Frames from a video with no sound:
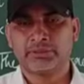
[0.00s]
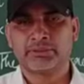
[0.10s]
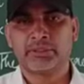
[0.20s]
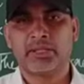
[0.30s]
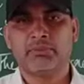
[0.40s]
is
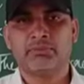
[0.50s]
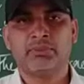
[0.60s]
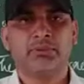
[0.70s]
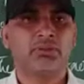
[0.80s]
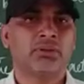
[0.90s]

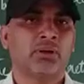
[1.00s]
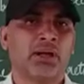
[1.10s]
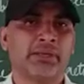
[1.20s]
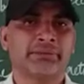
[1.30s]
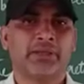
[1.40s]
named
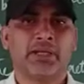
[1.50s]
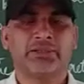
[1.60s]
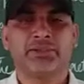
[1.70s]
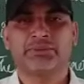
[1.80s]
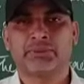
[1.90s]
as a
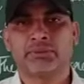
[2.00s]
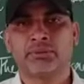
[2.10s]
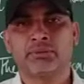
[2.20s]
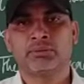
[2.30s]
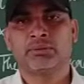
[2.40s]

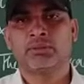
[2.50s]
digestion,